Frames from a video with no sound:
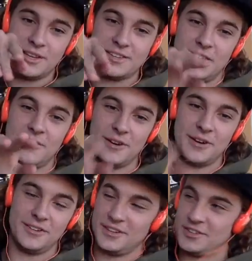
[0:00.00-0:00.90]
kinked
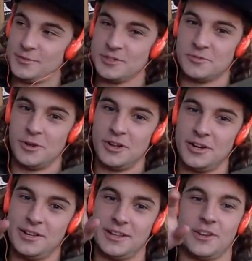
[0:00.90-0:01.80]
handrail, and he switch wallied
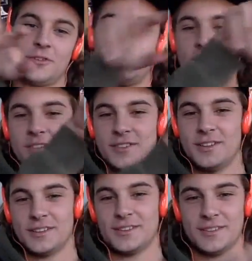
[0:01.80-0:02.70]
it and like crooks
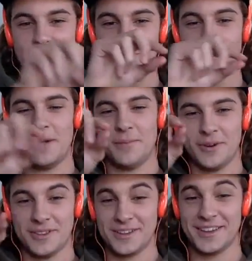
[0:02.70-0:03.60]
the flat
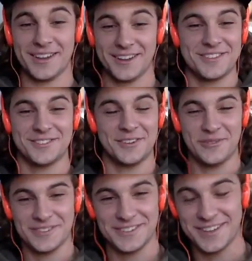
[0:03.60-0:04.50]
part of the kink. It's
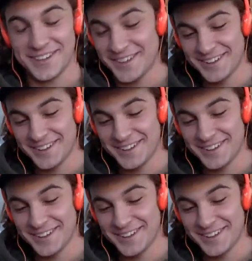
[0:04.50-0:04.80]
so insane.